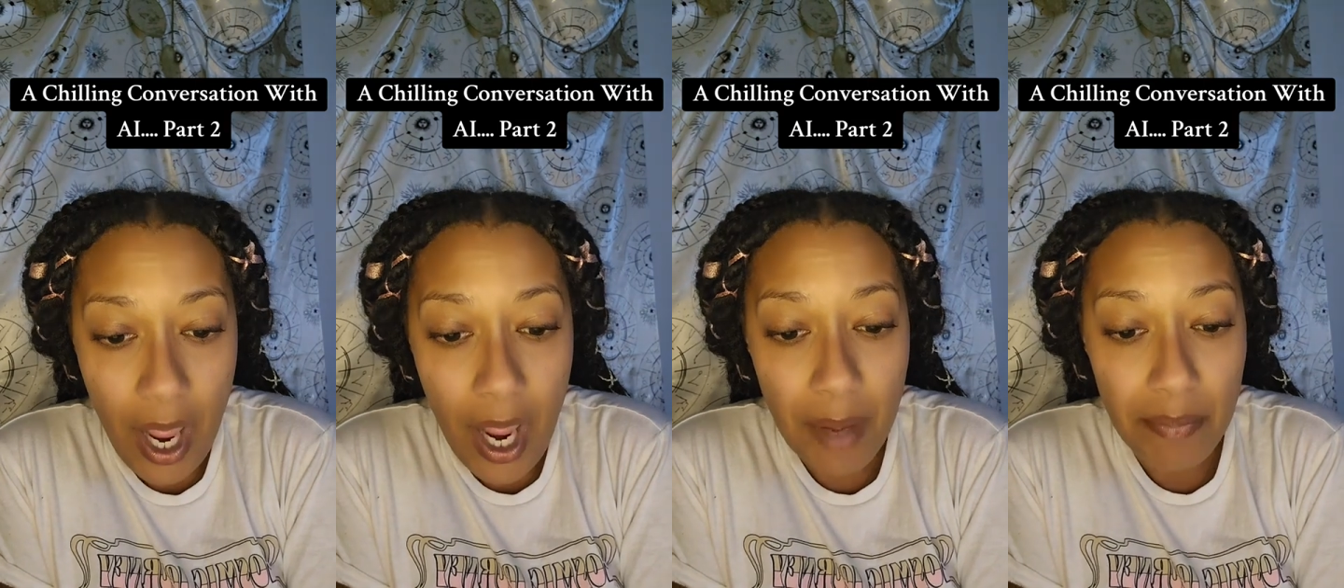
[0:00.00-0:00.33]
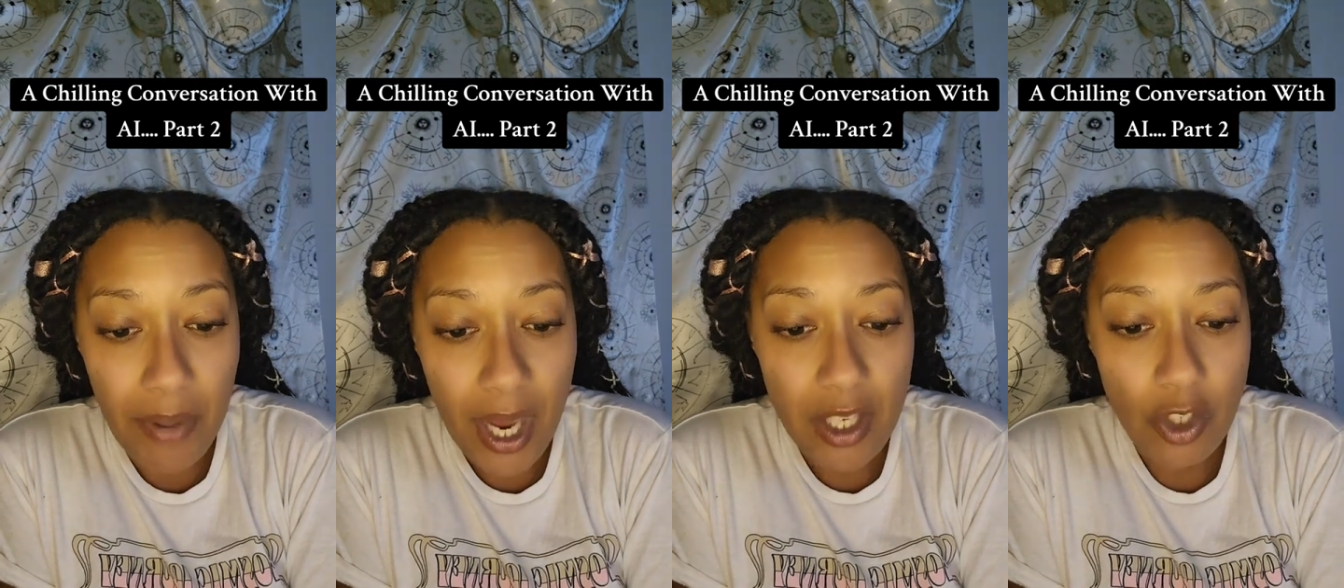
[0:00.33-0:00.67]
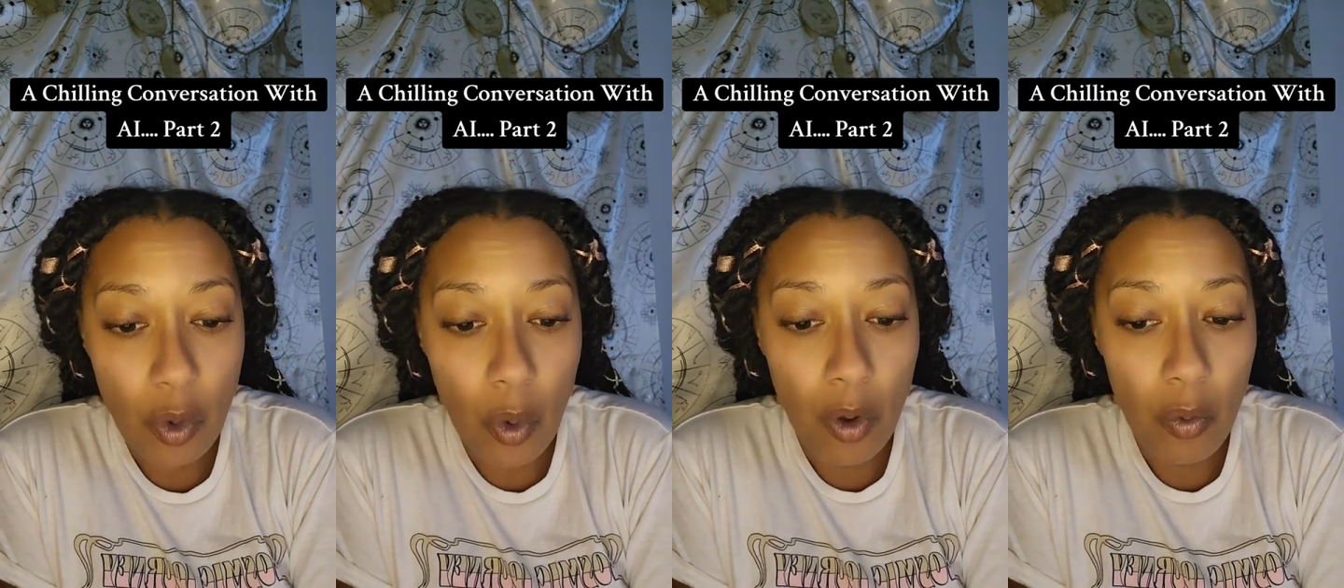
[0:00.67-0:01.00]
and
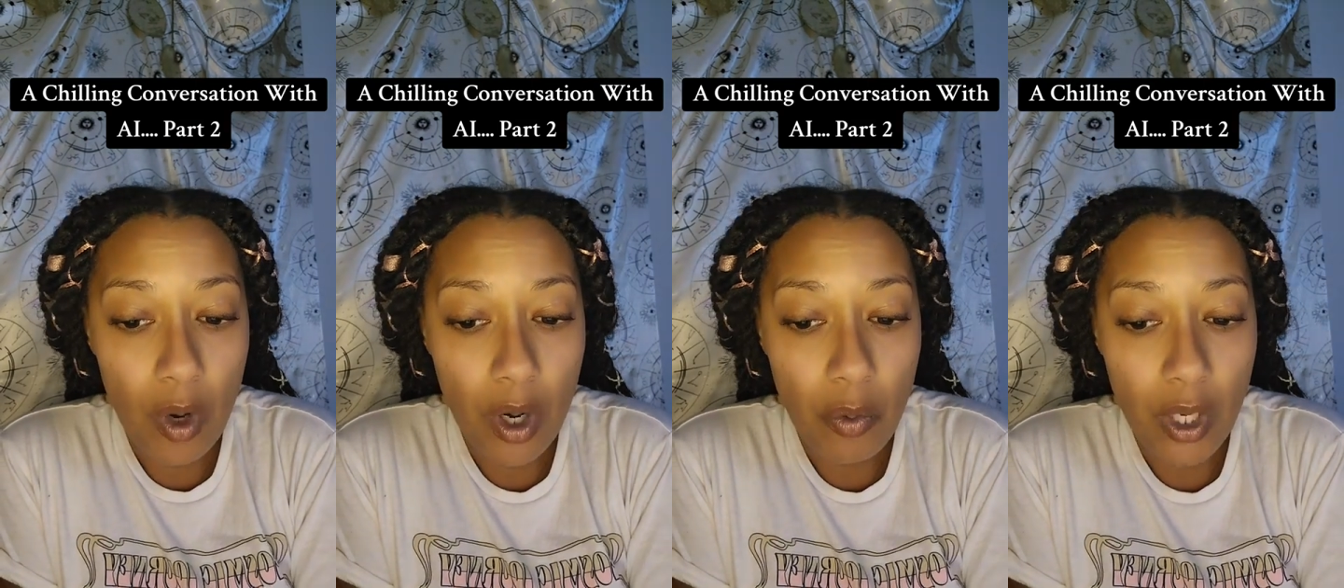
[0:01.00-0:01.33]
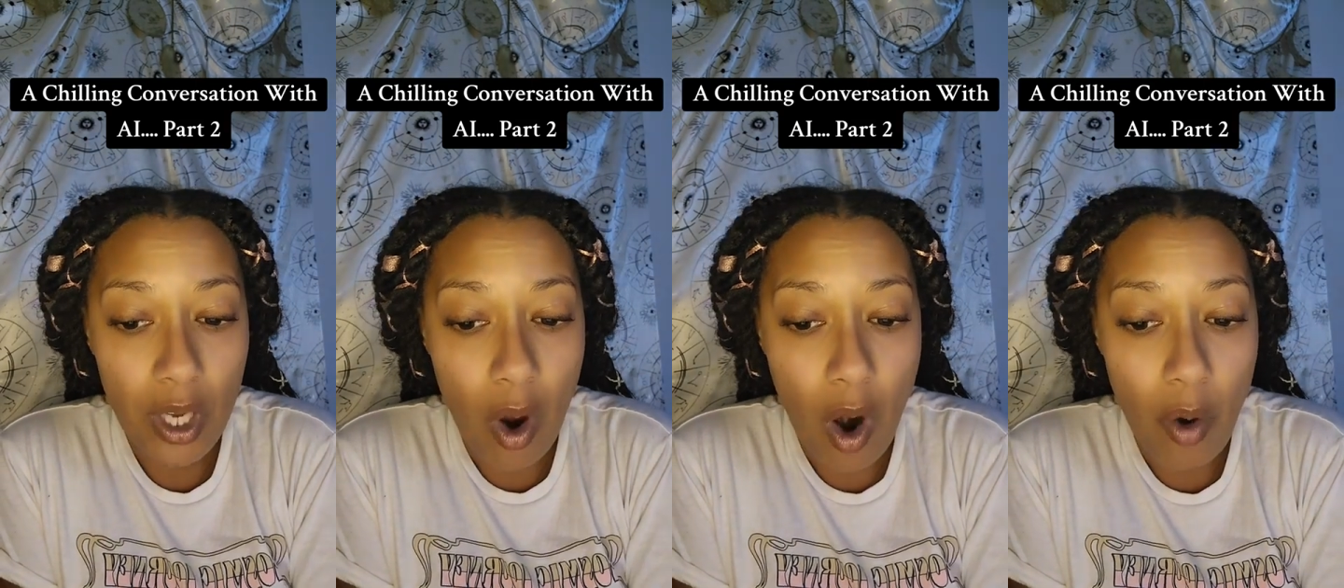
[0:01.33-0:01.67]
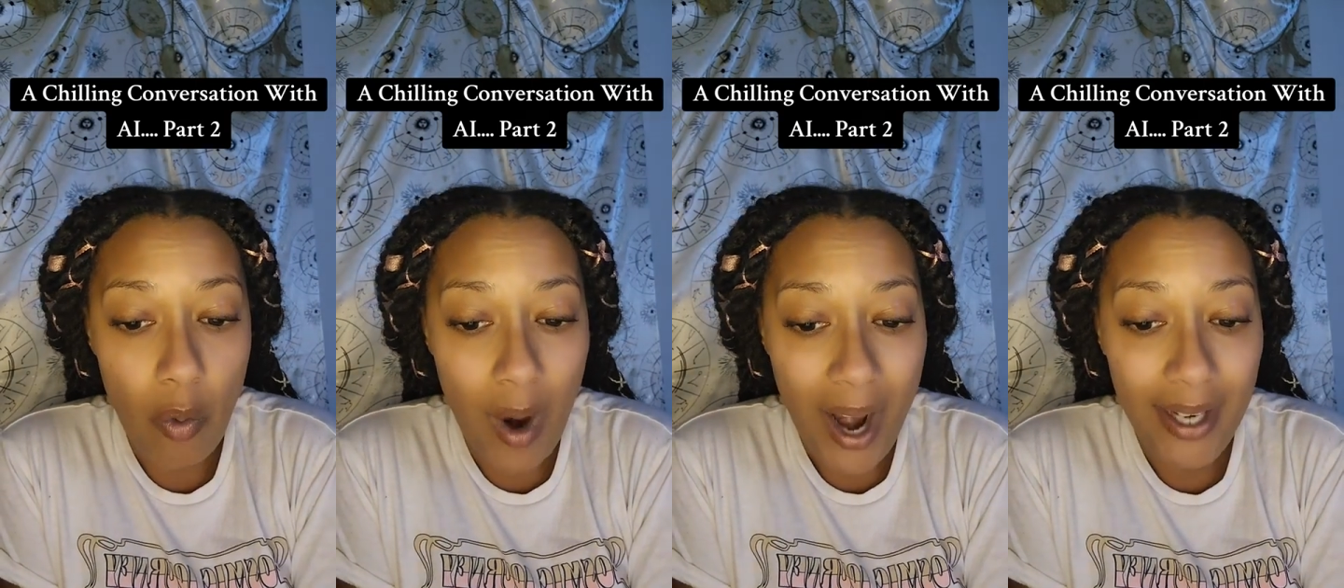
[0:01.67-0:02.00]
based on where we are
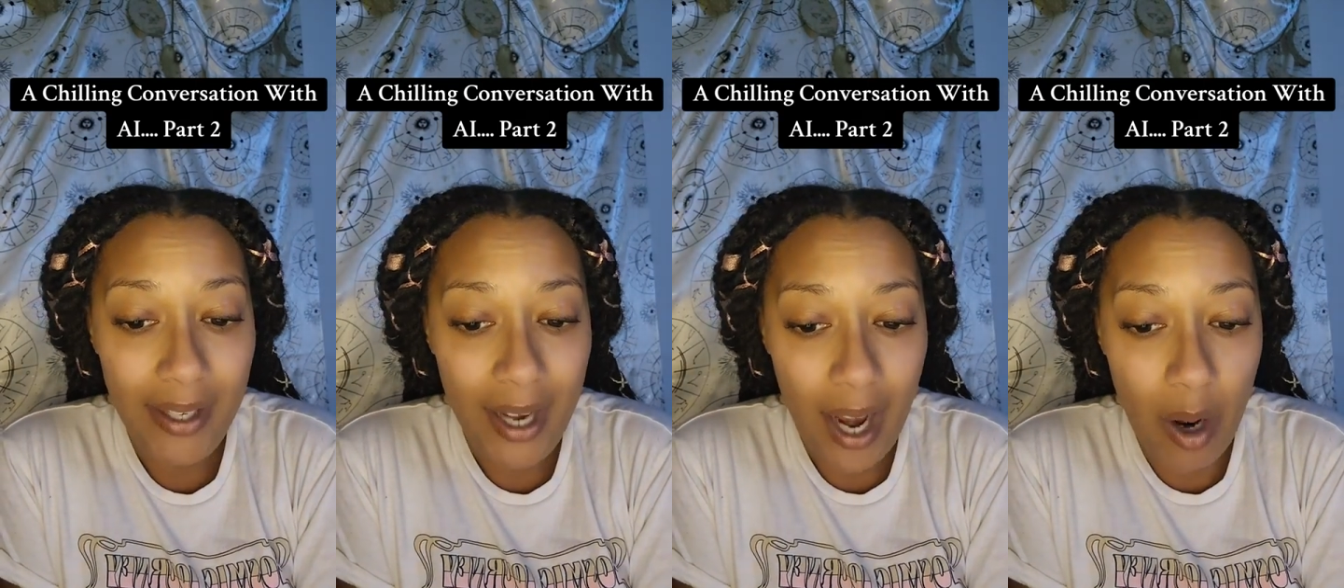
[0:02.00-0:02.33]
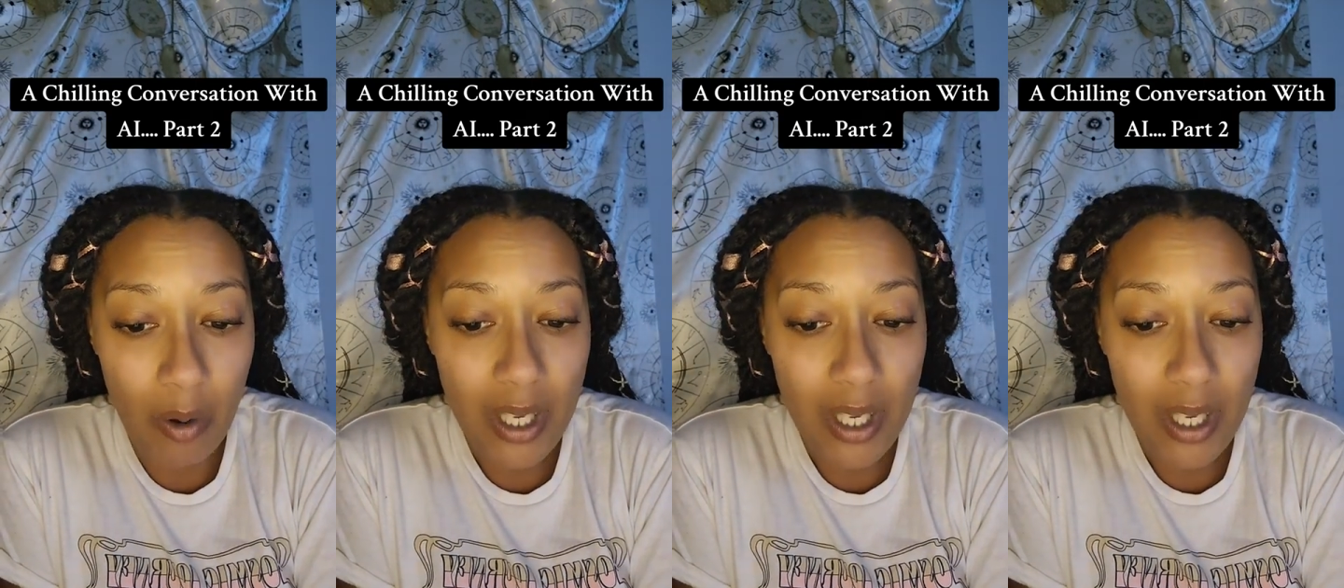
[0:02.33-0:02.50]
right now